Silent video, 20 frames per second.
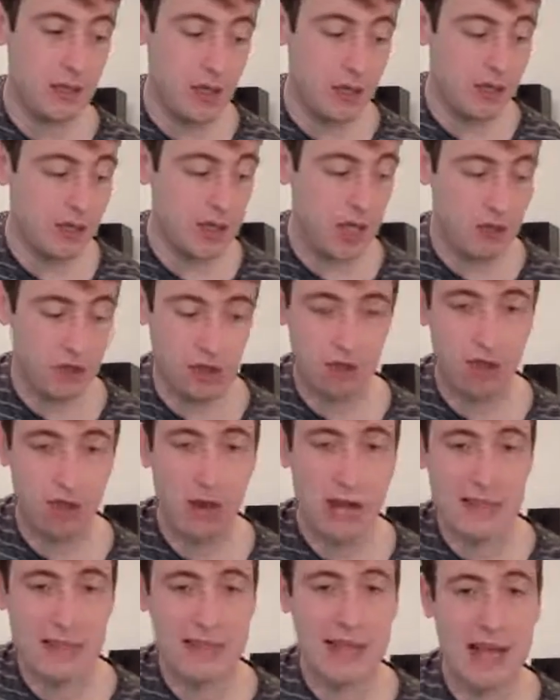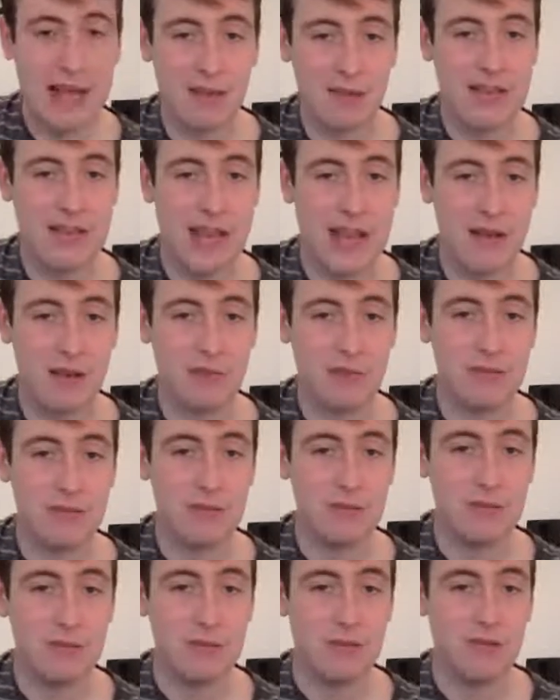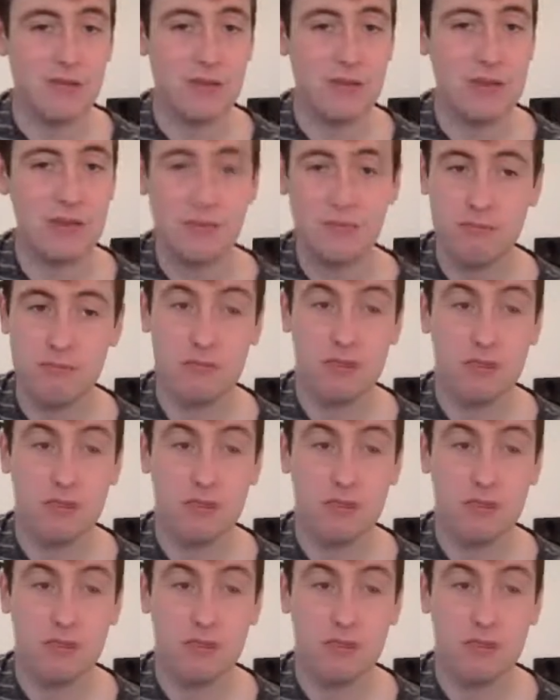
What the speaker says: So straight down, down rhythm